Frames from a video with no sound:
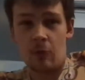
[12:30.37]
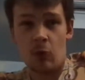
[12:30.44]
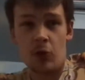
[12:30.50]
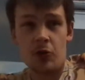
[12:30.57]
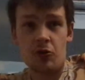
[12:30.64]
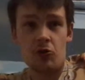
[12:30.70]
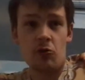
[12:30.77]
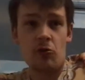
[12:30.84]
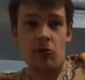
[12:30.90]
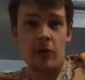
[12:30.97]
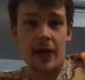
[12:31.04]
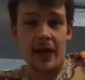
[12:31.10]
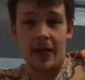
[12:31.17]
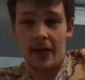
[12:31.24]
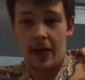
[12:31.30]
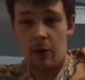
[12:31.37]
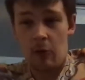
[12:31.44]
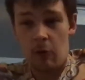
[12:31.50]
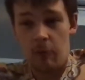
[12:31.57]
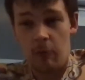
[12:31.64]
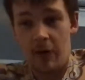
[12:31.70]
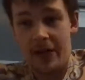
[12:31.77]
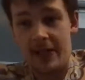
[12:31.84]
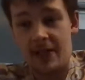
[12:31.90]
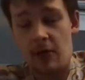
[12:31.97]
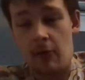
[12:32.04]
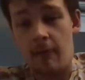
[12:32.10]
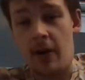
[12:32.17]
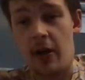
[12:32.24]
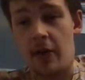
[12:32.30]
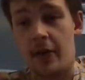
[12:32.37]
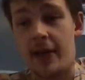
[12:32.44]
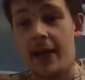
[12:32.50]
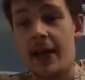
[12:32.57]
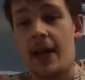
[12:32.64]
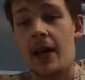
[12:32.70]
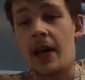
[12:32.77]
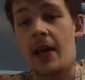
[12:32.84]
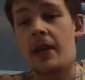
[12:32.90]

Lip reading: there's 1 draw and a win to Kilmarnock.